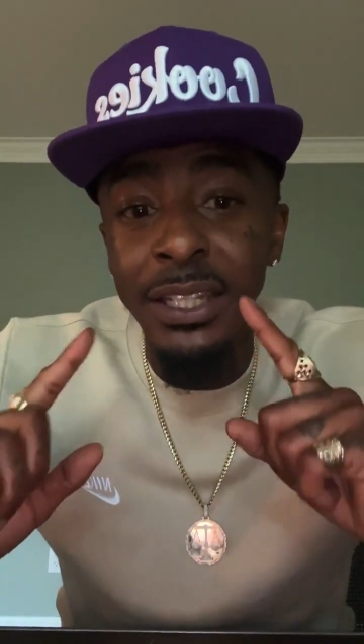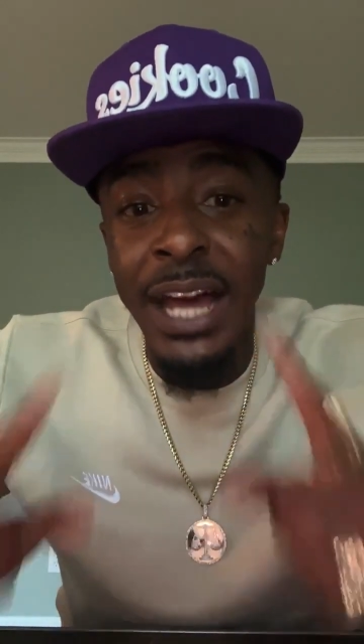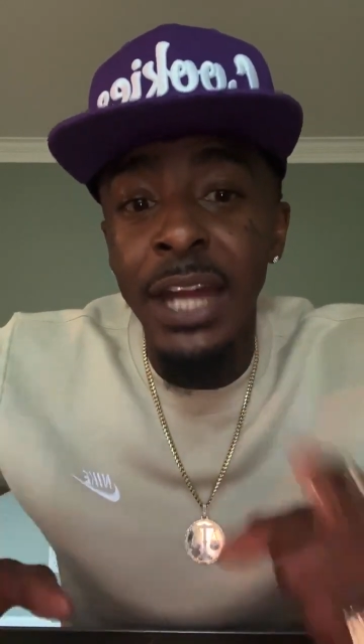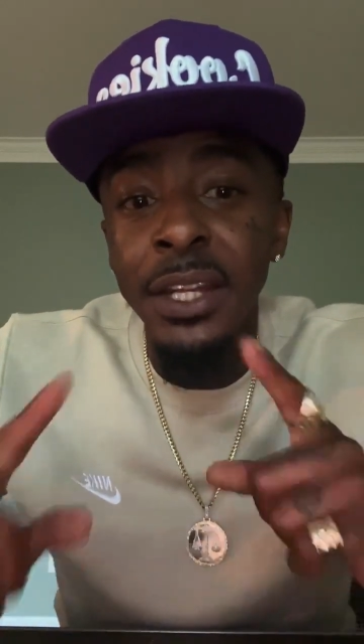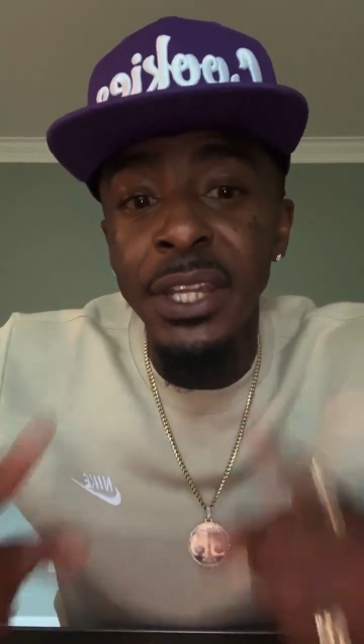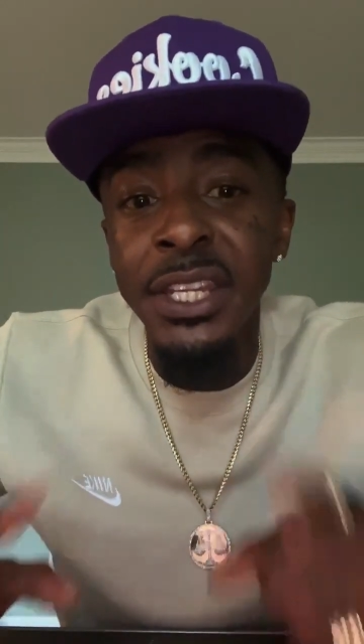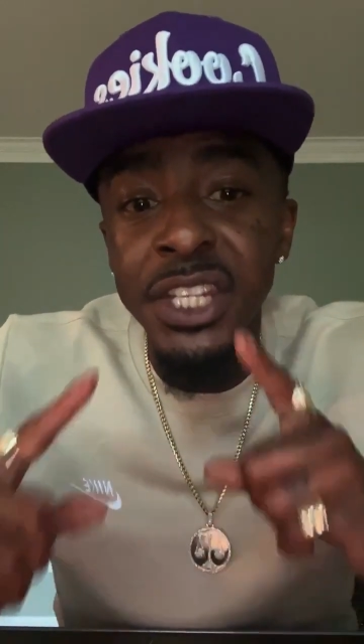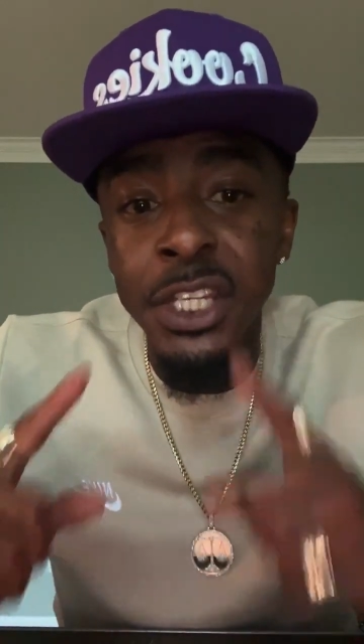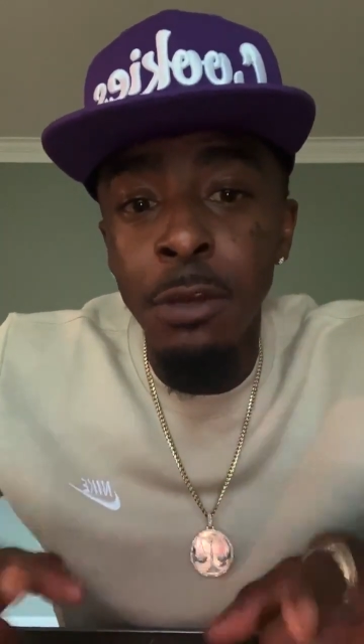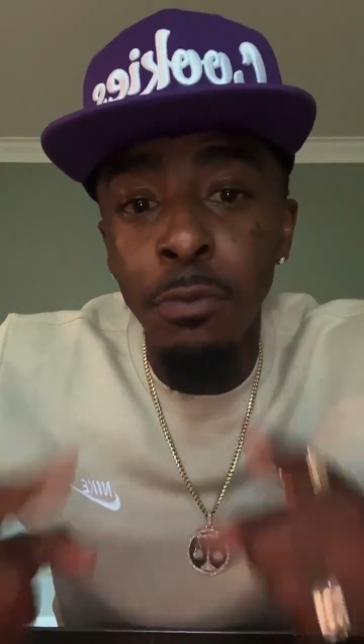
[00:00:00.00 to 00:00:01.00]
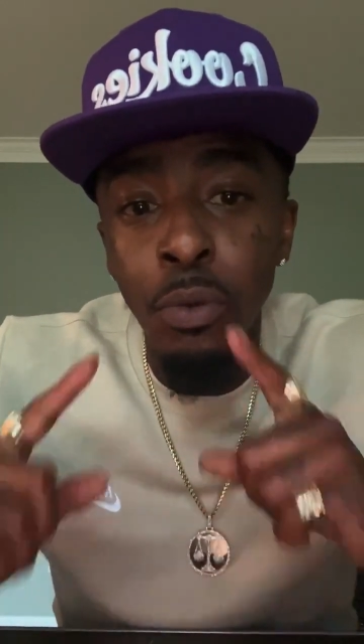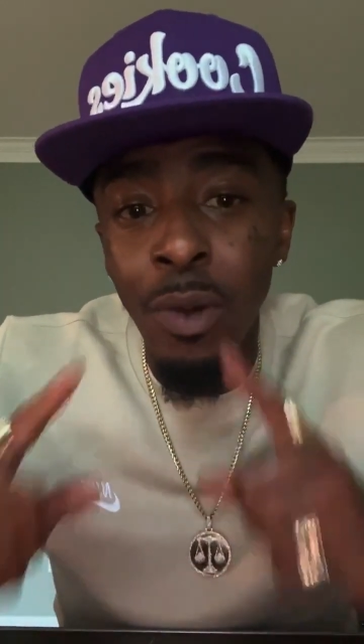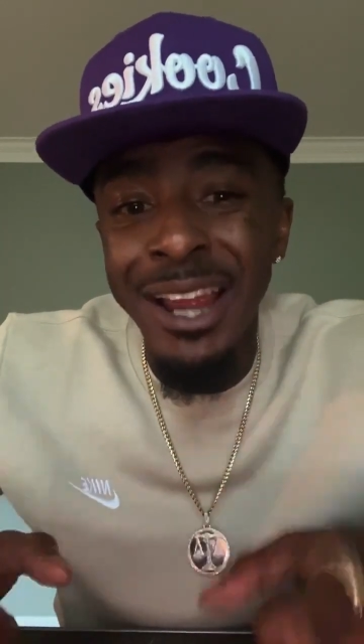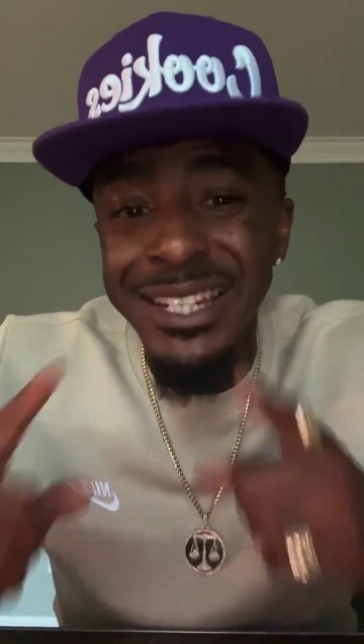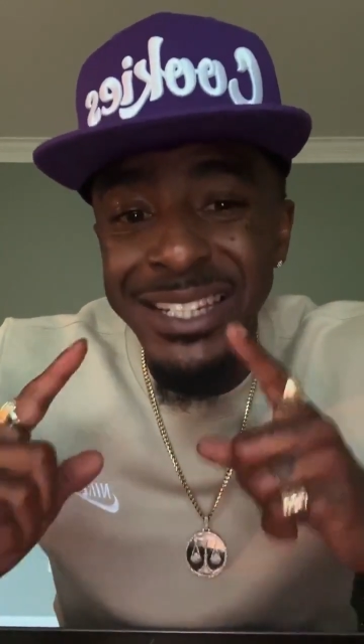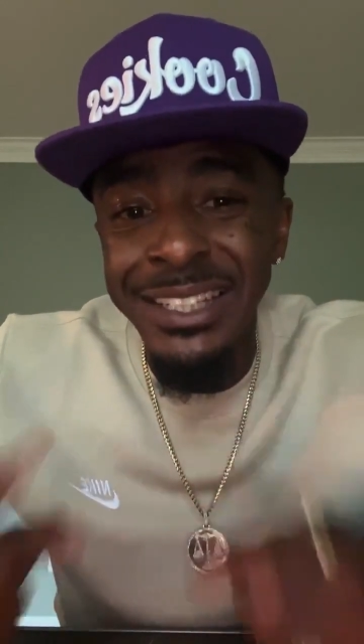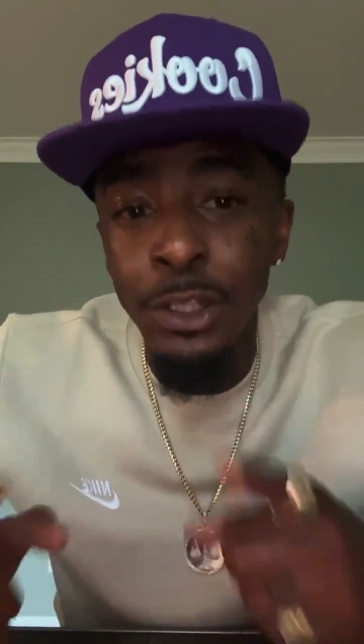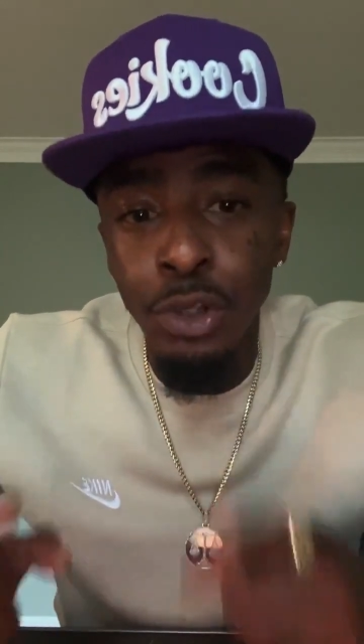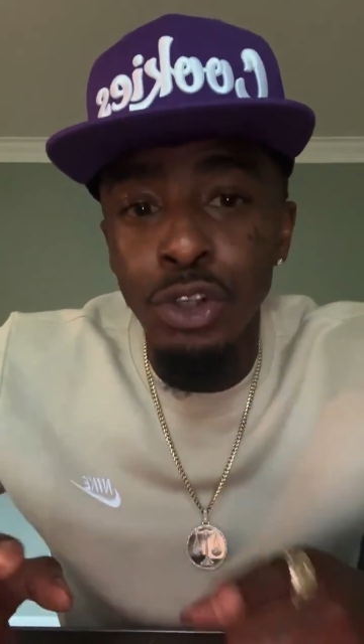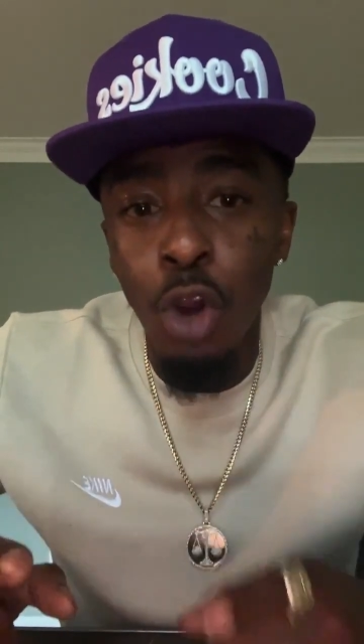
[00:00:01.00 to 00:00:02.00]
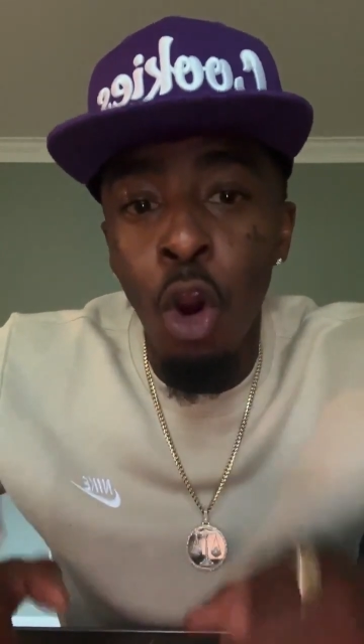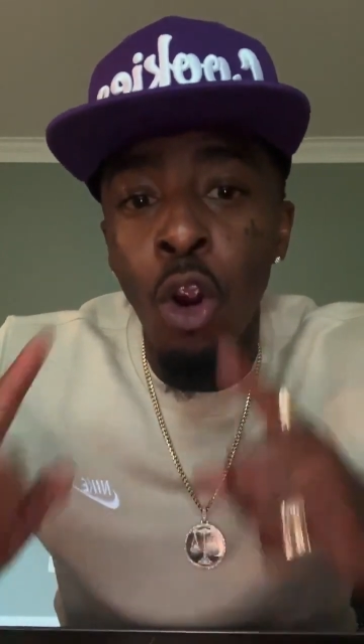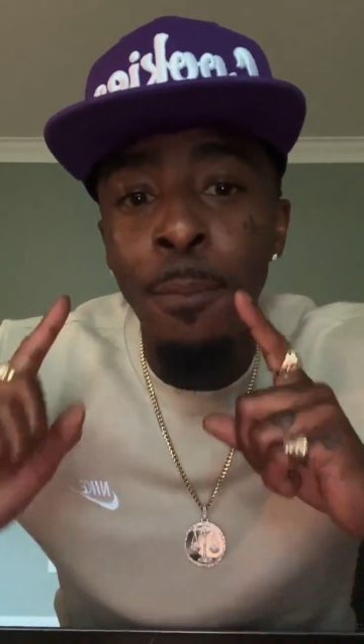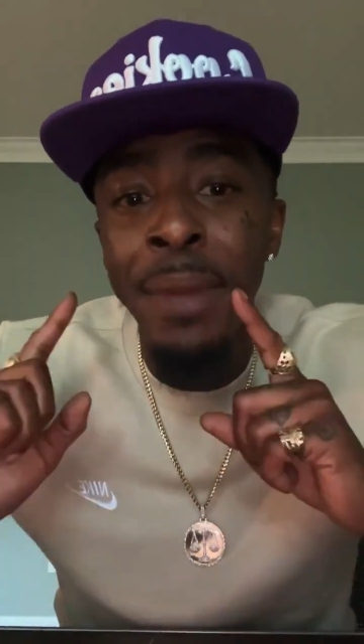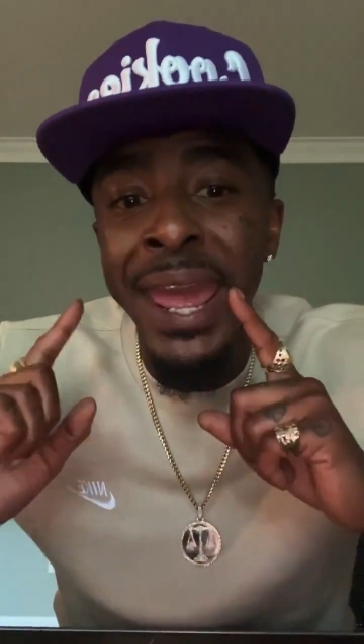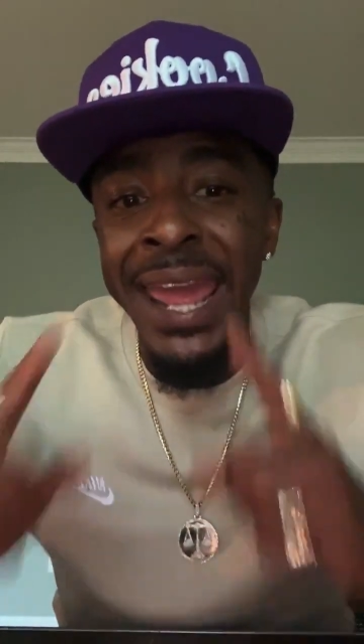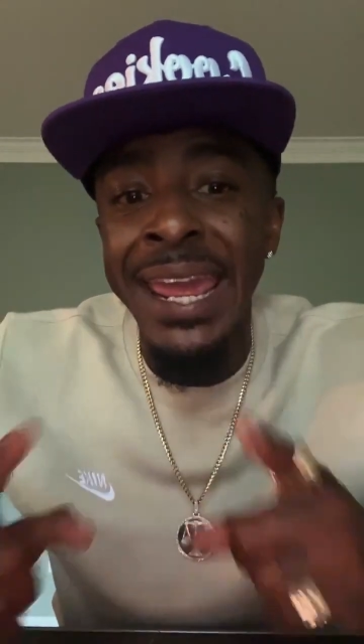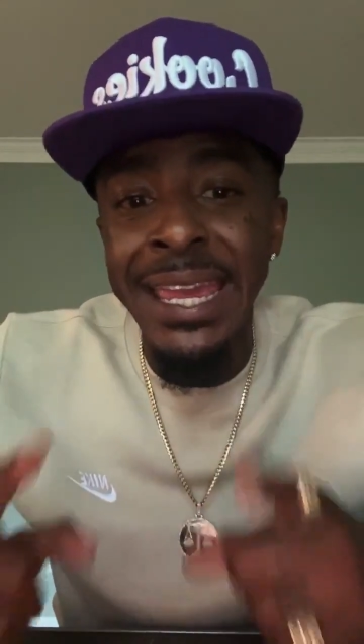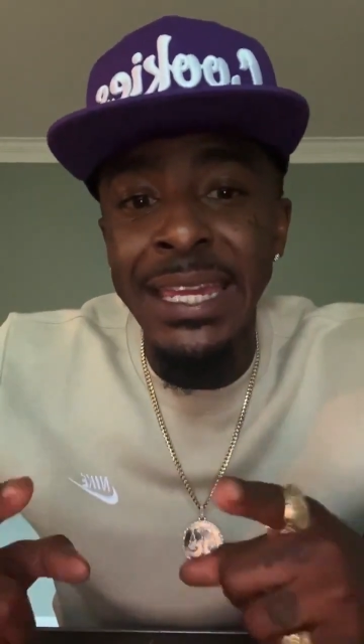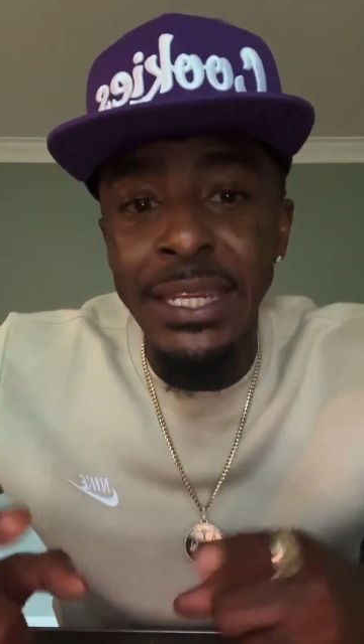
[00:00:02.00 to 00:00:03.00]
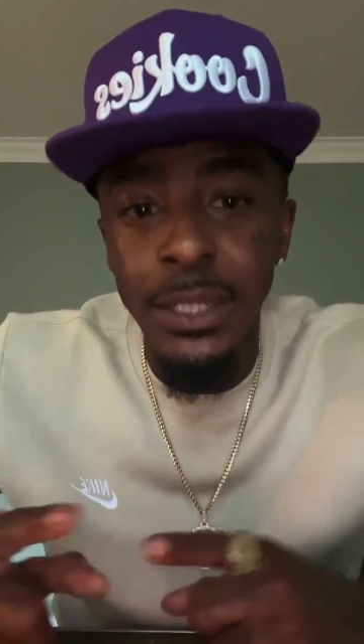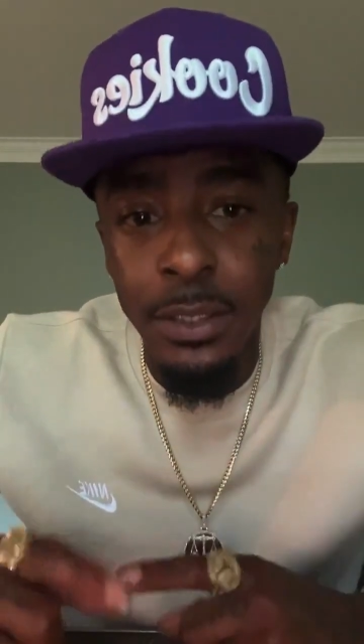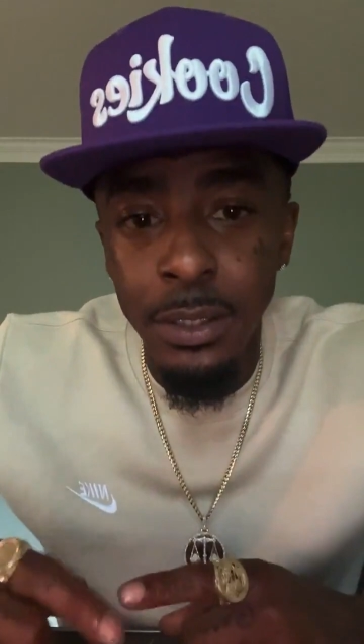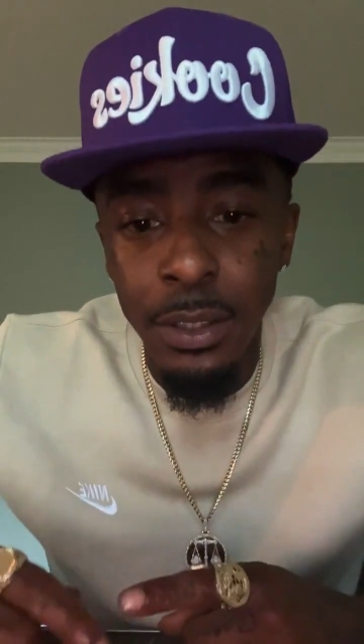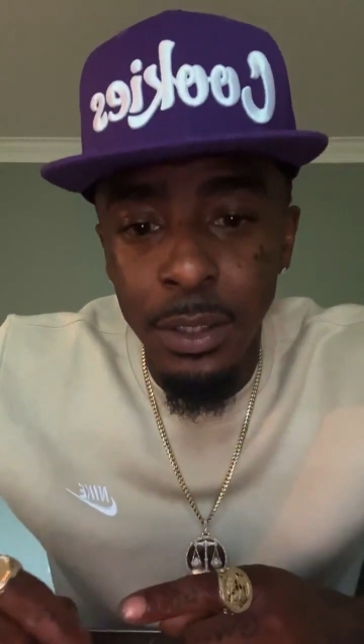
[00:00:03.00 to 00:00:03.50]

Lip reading: lot of these civil rights leaders are paid